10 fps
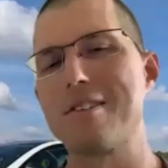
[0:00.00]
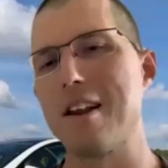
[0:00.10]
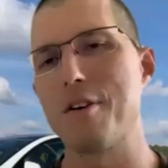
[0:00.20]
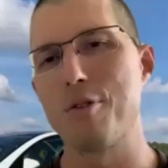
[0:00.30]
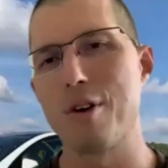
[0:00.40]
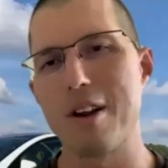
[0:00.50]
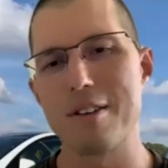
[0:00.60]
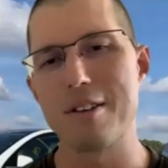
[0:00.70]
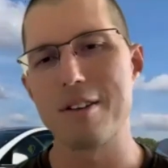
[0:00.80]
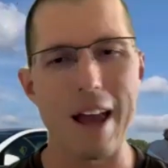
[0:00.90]
everyone it's
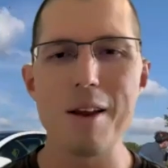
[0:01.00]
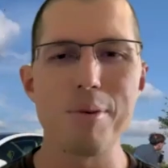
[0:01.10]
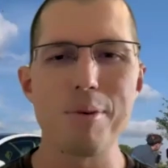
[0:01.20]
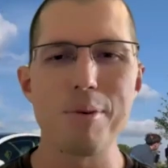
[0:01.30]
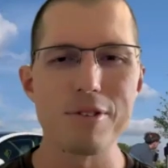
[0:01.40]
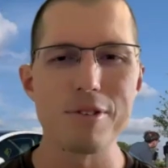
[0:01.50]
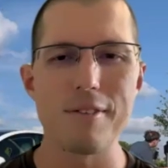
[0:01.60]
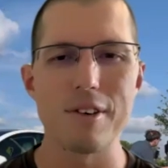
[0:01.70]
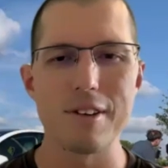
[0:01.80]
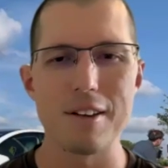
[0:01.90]
like 80% of a
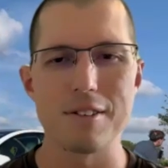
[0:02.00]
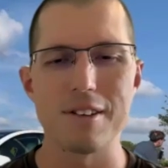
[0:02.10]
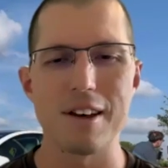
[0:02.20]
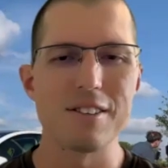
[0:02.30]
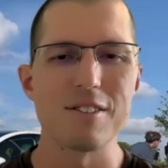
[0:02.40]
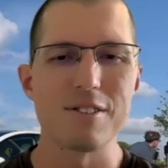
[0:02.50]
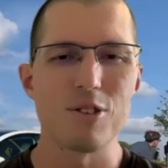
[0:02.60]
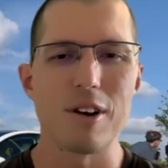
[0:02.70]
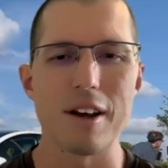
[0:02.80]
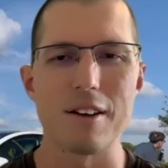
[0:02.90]
Tesla. It's like, this is sort of
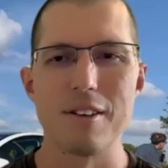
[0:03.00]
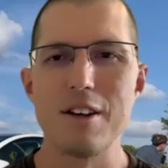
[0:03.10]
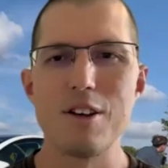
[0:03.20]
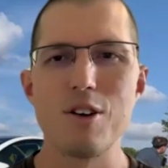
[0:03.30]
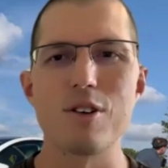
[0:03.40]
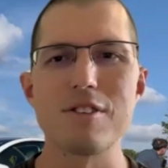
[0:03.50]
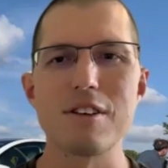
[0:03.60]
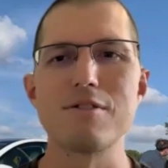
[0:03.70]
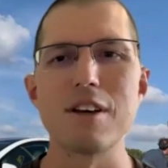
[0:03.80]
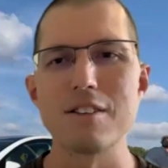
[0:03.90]
like, you could say
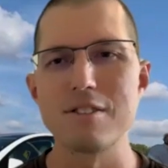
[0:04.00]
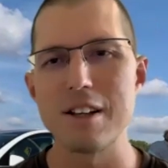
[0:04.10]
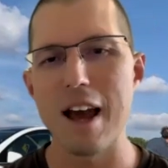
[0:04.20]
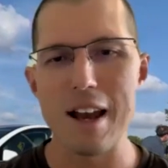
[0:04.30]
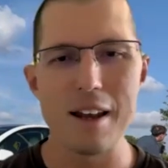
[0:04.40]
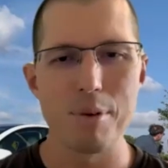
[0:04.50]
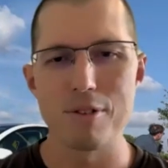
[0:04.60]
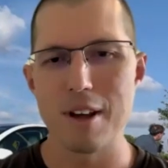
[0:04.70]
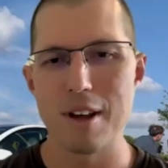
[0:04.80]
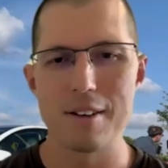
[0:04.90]
60 to
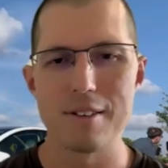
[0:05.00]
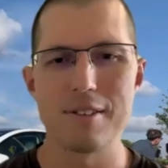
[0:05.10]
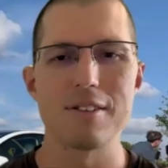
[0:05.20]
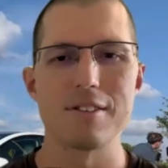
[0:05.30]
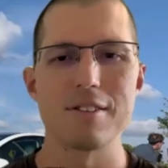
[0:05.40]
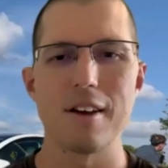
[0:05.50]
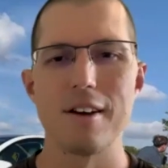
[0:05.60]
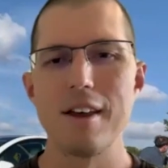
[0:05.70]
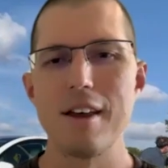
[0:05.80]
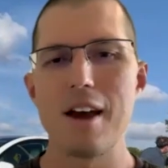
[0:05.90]
80% Tesla,
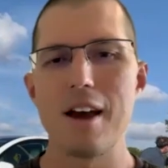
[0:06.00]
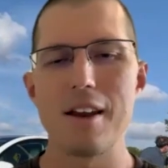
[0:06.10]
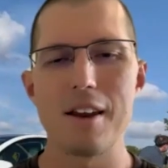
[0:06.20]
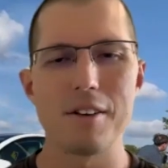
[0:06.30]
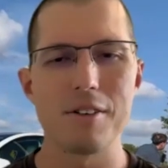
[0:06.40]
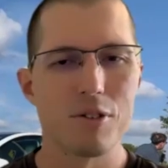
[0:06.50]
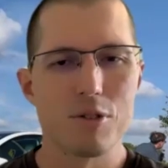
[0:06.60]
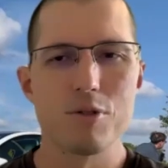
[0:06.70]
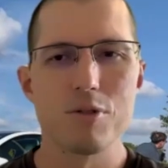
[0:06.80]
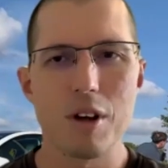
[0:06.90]
and then
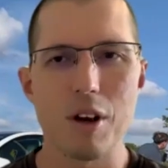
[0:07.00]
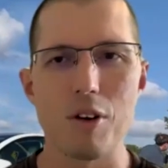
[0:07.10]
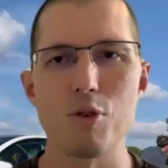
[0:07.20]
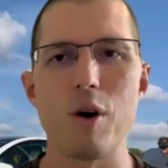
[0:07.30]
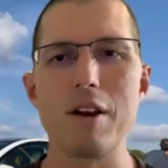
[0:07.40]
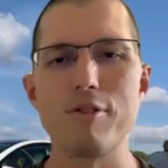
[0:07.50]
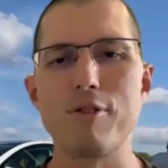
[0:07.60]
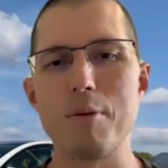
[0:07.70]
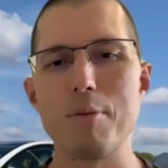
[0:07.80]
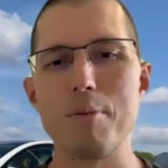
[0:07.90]
20 to
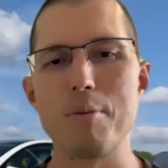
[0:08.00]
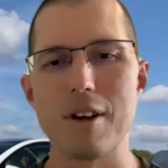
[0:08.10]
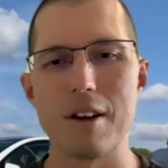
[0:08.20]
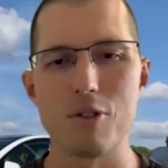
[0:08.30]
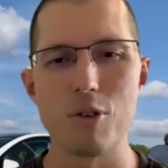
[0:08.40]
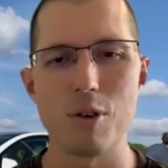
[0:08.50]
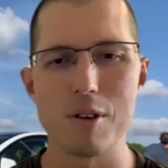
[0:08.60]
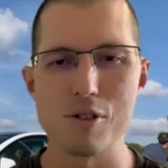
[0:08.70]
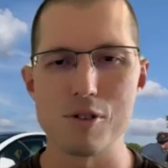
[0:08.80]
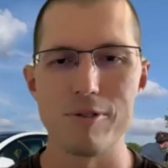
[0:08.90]
40% traditional
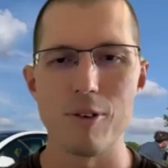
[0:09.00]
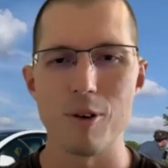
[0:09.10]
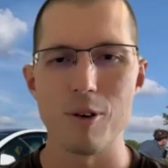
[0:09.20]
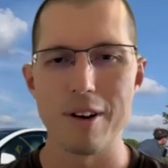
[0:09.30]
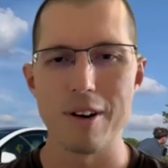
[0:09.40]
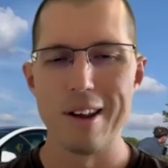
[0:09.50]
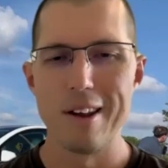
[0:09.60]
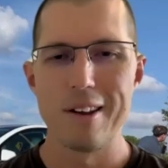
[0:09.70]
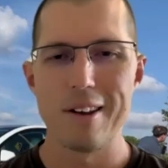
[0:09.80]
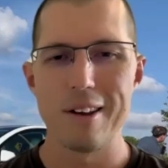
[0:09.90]
Ford is
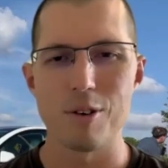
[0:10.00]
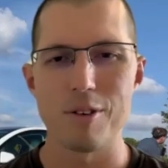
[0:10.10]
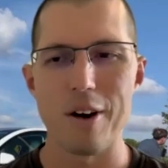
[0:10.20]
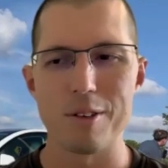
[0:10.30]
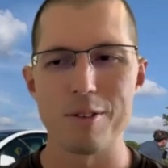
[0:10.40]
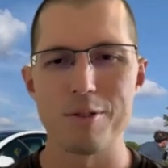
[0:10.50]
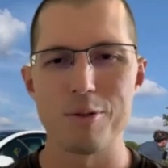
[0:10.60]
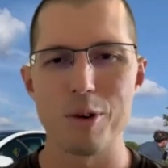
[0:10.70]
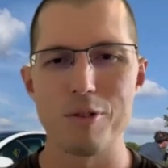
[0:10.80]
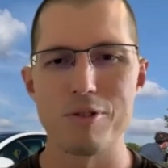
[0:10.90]
sort of how I would
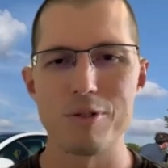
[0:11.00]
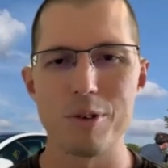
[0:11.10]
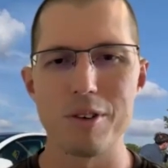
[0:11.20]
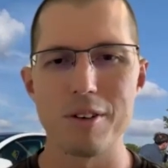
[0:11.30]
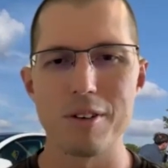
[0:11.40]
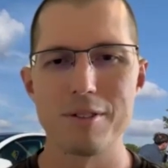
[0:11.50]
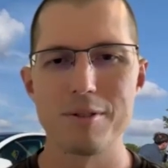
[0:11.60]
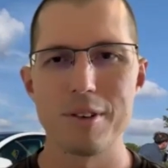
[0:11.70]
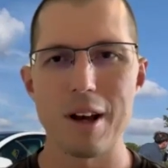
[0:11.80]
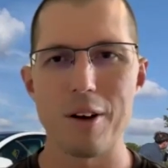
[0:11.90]

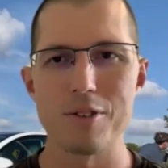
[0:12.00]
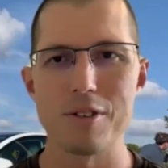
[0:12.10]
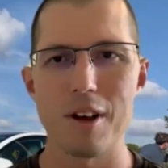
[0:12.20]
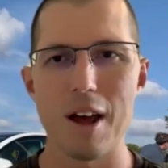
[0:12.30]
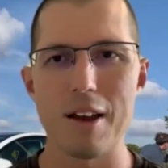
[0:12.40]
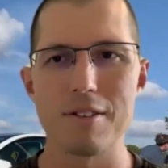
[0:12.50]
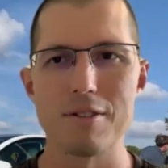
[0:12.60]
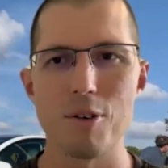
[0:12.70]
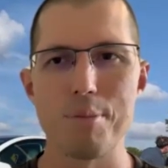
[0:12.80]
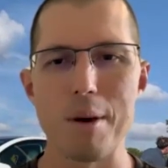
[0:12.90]
couch it. And so
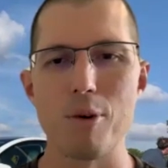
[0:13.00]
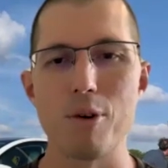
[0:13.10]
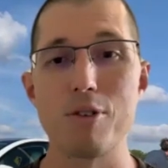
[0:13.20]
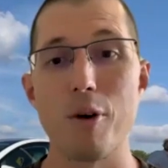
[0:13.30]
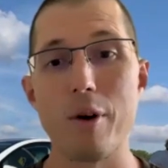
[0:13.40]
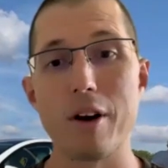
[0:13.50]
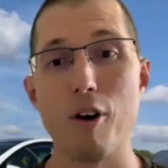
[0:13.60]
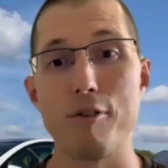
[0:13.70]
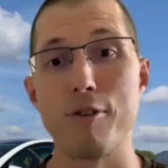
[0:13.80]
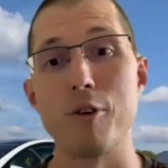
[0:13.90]
people who don't want to go
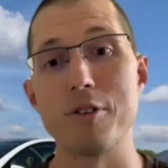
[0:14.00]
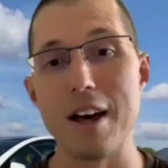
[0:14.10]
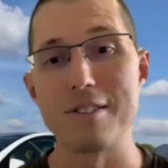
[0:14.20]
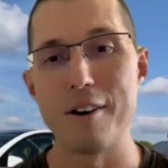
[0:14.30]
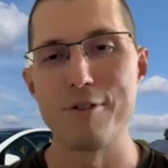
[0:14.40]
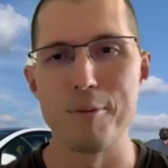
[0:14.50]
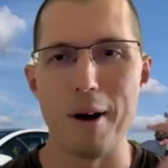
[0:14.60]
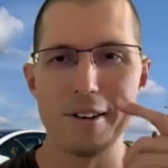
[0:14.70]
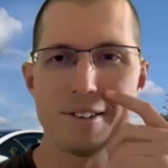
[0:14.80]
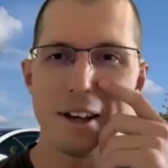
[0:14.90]
full Tesla, full
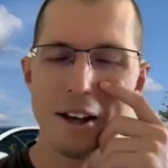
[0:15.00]
Monty,